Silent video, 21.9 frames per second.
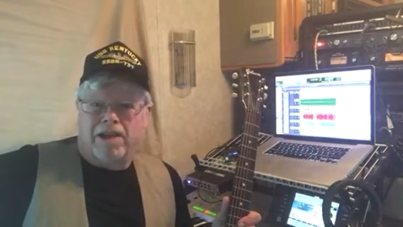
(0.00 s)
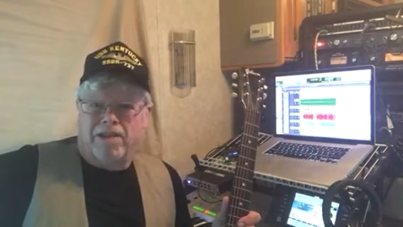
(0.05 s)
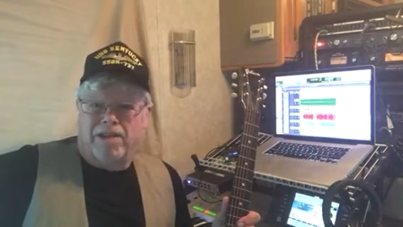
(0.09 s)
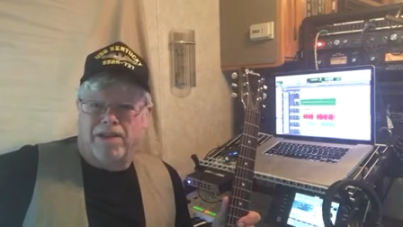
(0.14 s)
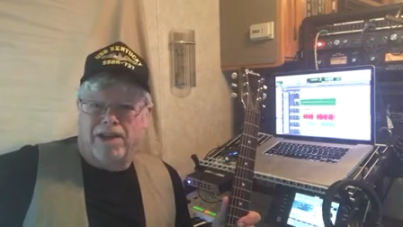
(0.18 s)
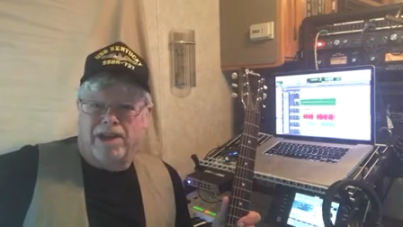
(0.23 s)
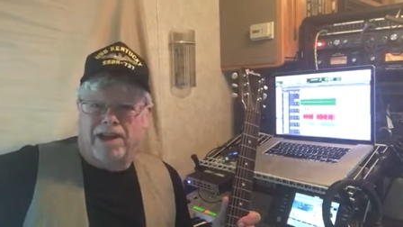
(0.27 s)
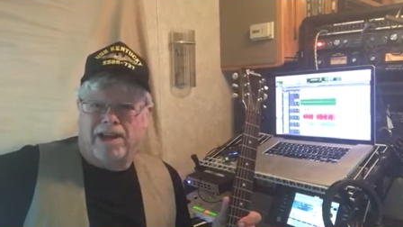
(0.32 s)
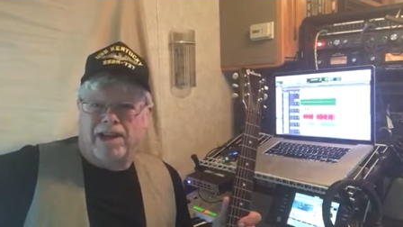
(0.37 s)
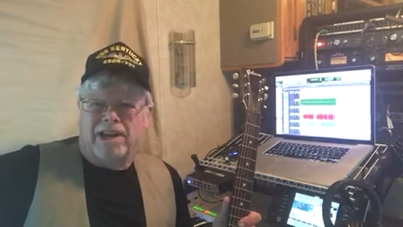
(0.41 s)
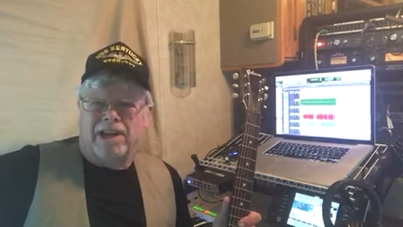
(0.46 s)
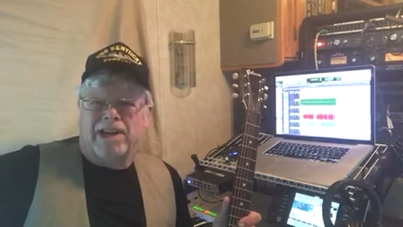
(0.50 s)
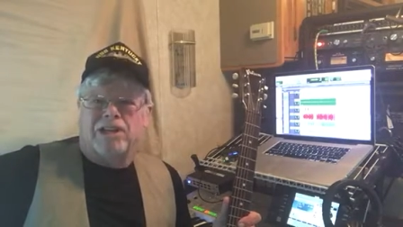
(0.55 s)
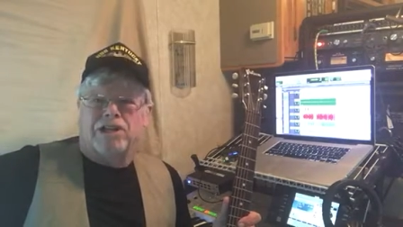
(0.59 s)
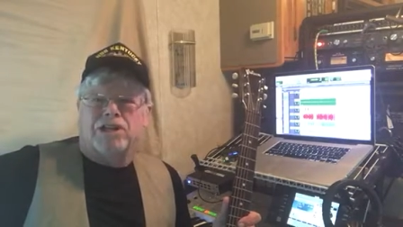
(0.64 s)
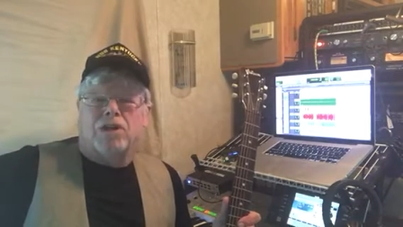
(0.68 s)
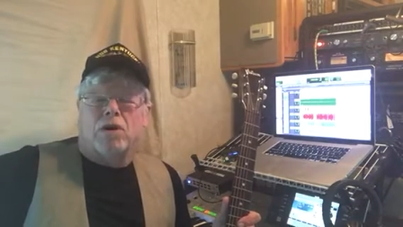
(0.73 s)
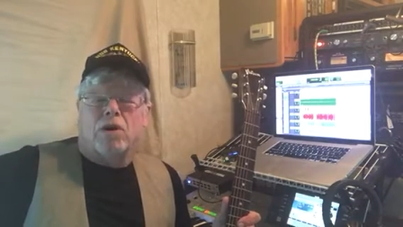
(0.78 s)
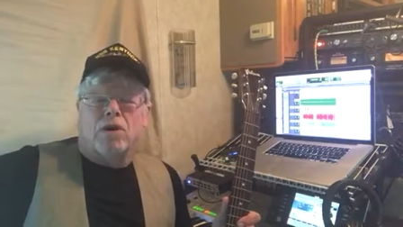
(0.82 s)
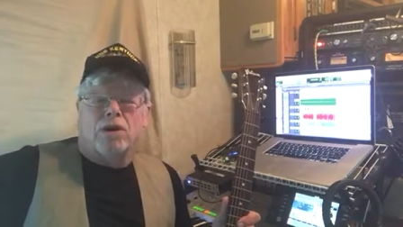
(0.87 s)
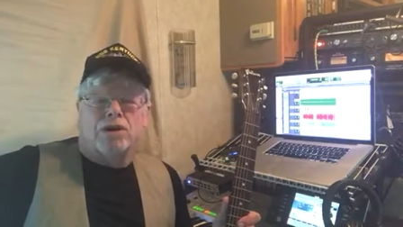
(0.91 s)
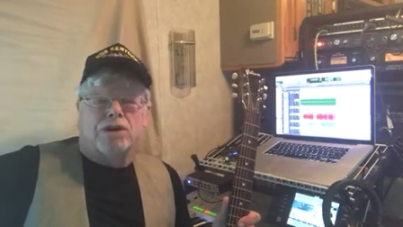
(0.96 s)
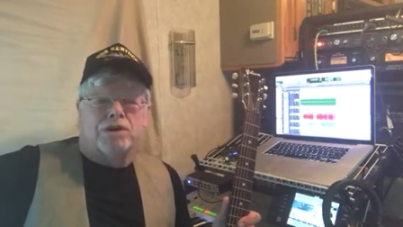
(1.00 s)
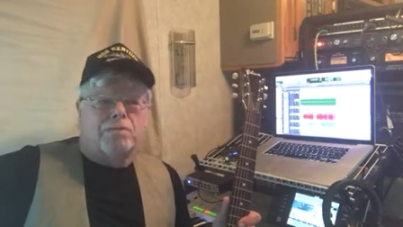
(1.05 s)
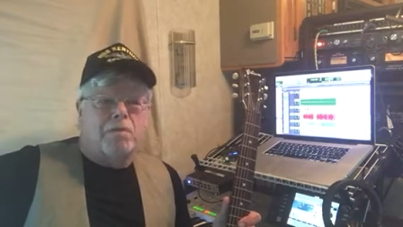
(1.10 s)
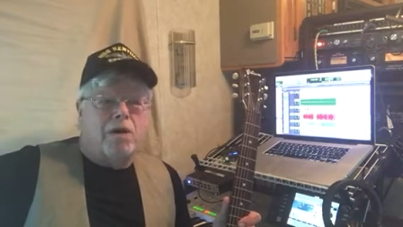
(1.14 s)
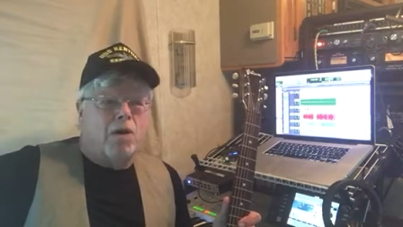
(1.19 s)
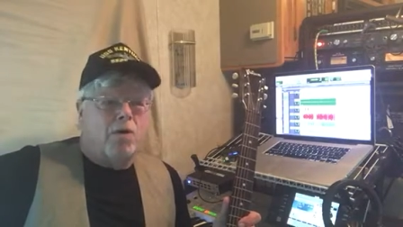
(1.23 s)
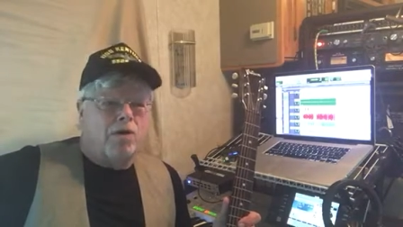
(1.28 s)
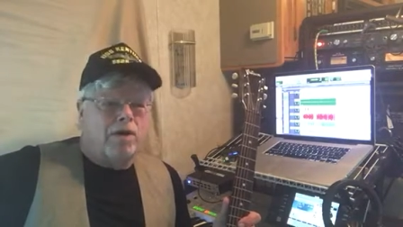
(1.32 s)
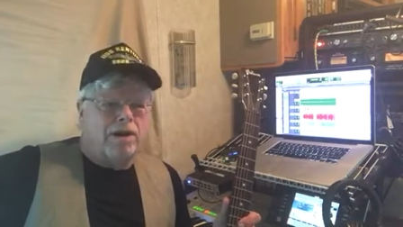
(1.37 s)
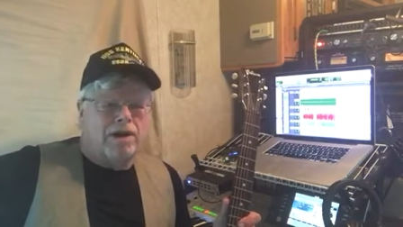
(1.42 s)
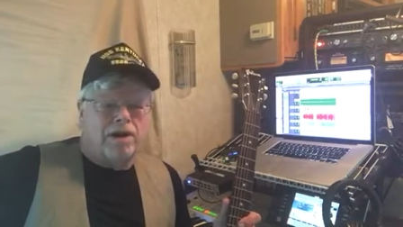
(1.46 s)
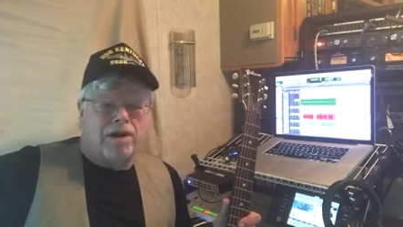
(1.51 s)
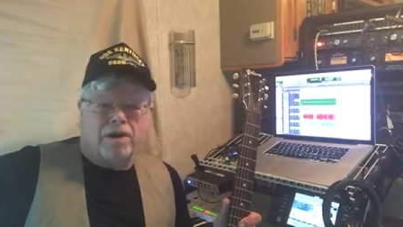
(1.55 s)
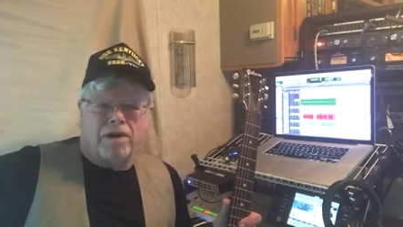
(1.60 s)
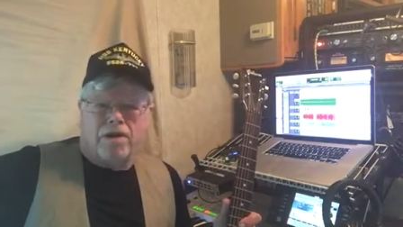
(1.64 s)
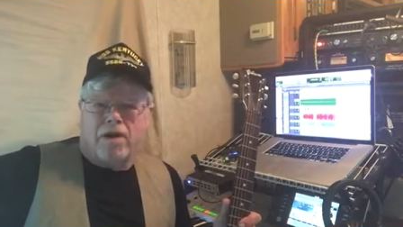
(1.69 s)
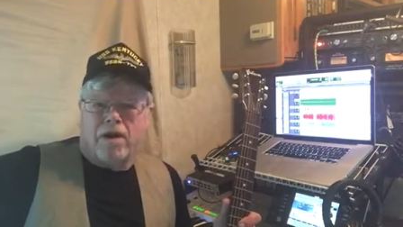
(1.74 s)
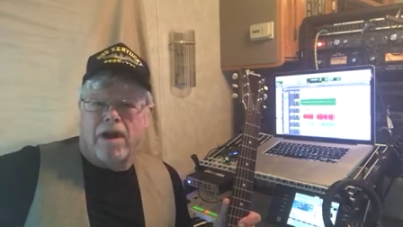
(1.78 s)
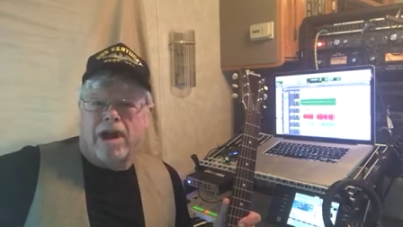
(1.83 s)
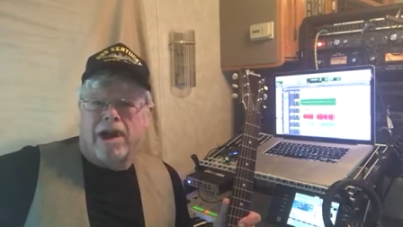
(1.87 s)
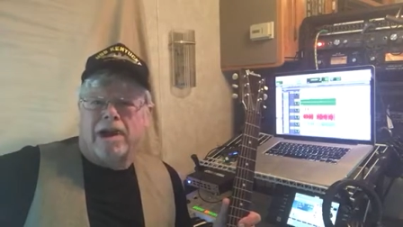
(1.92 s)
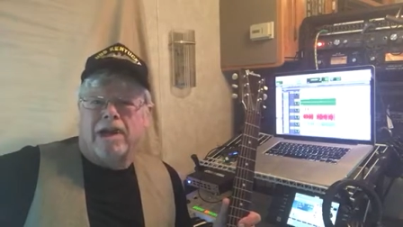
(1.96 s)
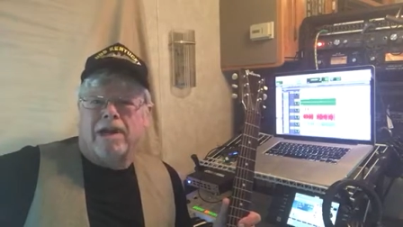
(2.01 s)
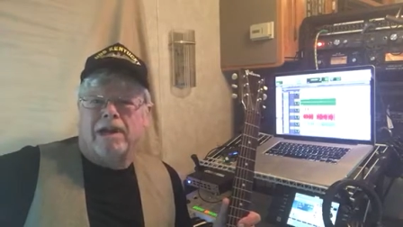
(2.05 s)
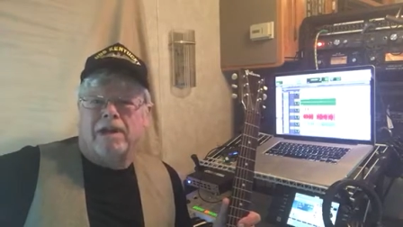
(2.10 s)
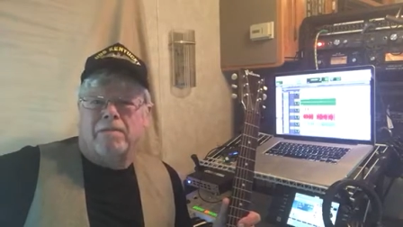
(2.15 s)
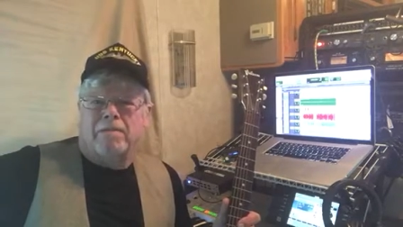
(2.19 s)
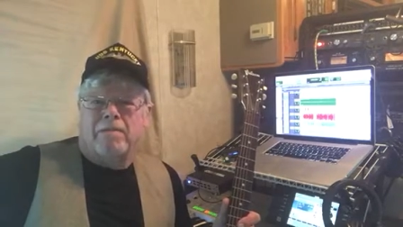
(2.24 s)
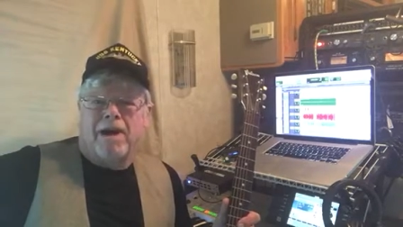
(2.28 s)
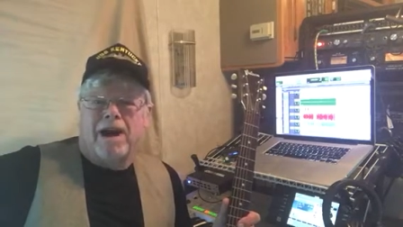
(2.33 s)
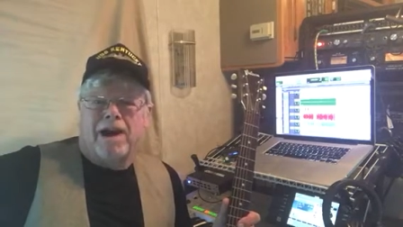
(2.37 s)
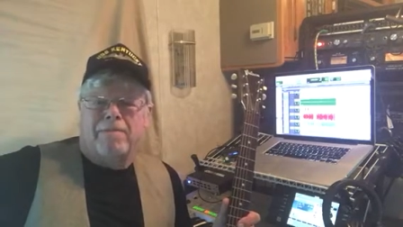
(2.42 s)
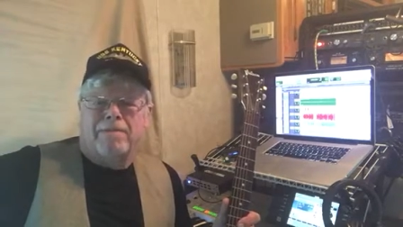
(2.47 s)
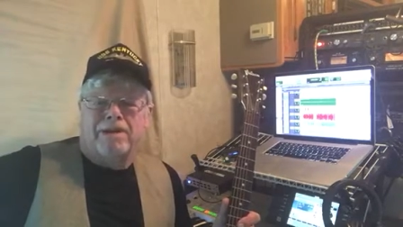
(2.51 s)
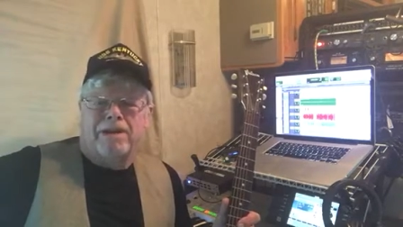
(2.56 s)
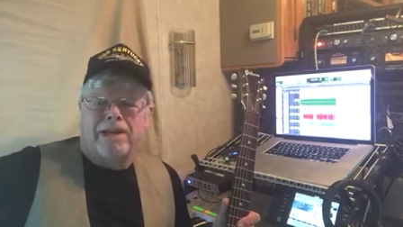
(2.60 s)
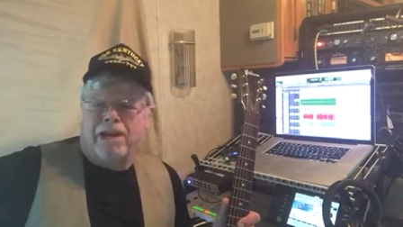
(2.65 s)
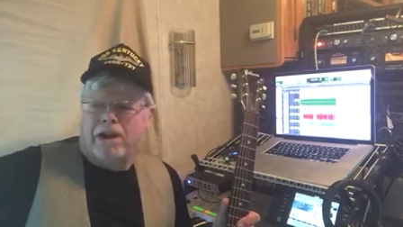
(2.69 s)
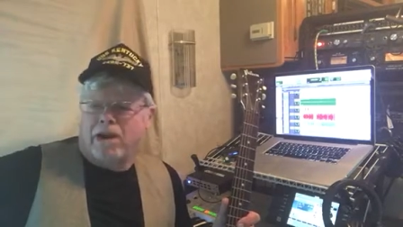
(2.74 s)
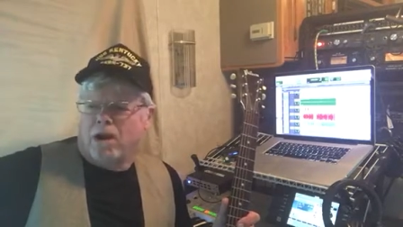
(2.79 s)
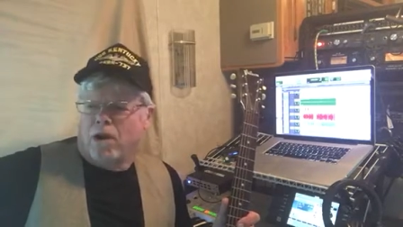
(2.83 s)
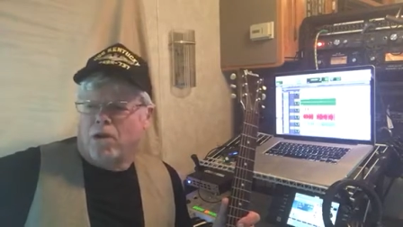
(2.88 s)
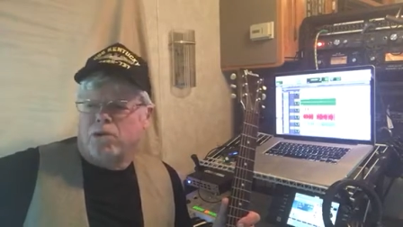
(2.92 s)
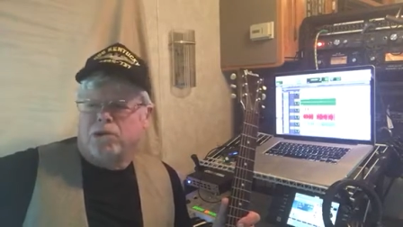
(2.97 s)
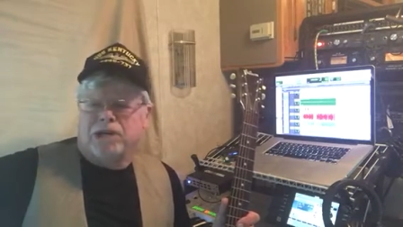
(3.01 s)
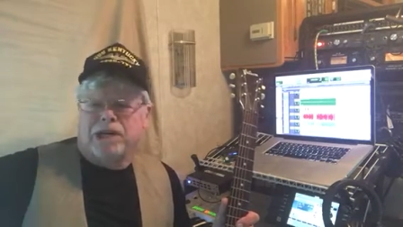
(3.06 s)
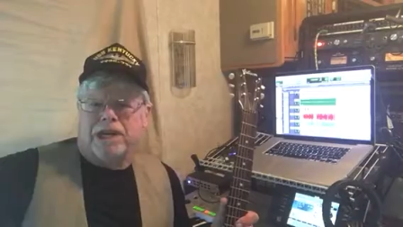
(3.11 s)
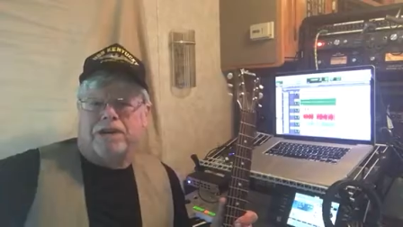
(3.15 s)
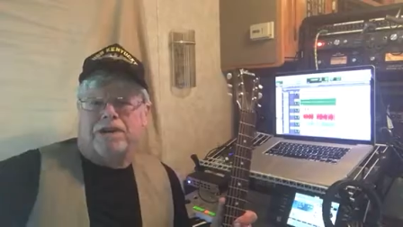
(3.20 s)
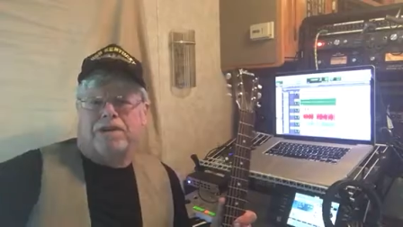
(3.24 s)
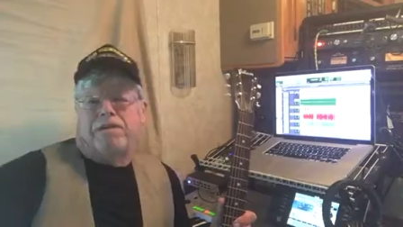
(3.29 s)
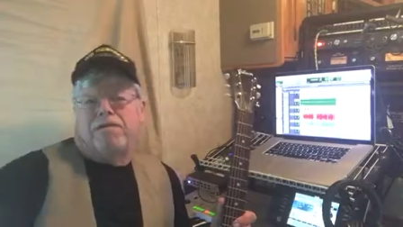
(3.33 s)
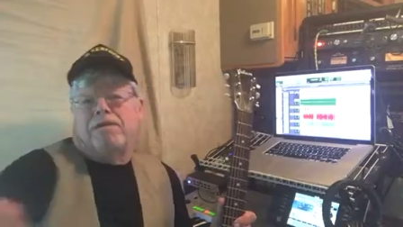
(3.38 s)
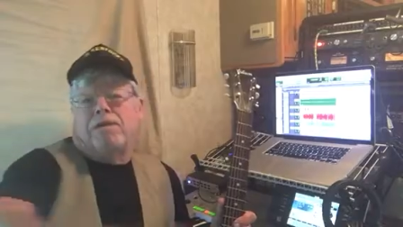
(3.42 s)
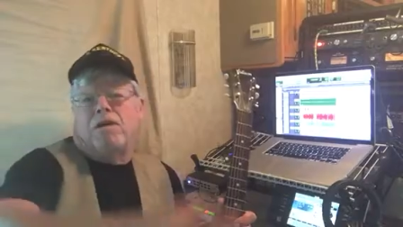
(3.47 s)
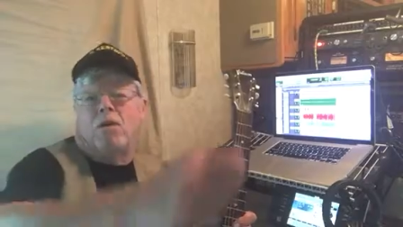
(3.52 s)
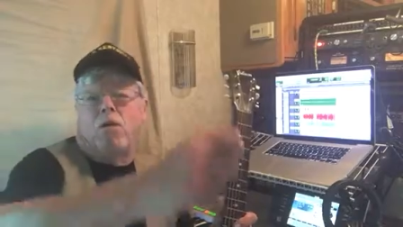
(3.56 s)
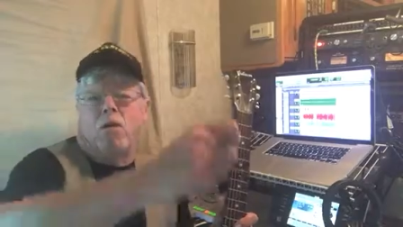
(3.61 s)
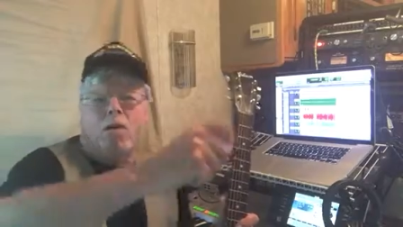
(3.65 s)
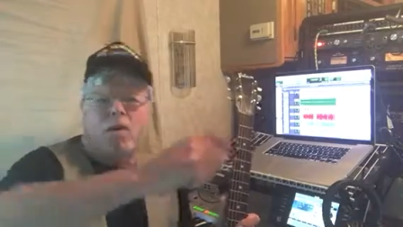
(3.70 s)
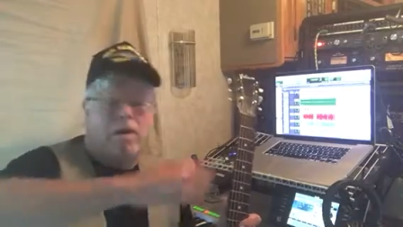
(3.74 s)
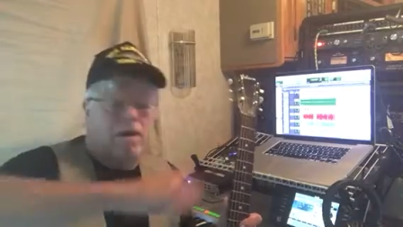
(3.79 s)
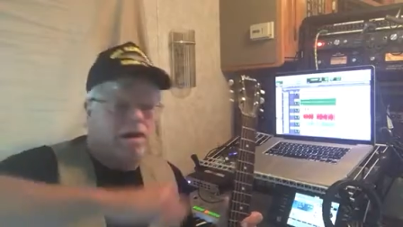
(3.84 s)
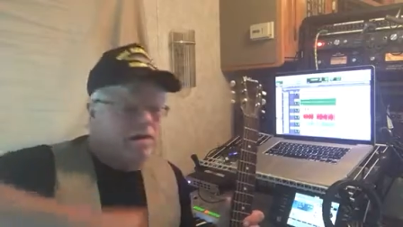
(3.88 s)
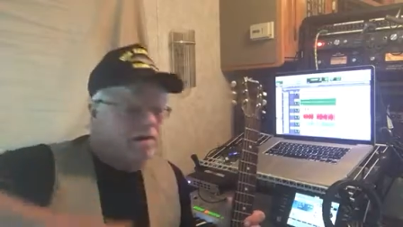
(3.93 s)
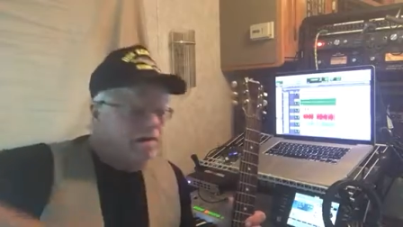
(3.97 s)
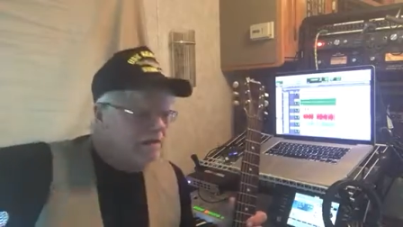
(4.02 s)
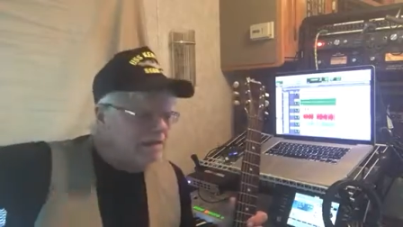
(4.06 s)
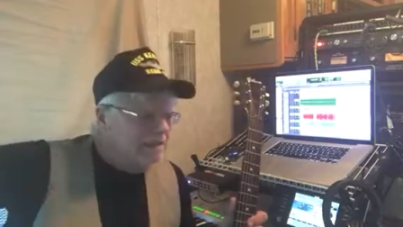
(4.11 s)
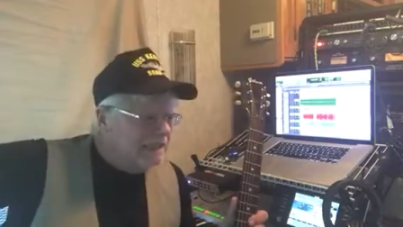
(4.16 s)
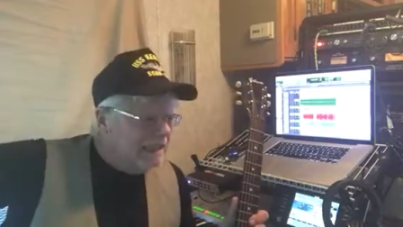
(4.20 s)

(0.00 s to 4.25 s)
Then it started smoking and cracking and popping. He'd close that door up,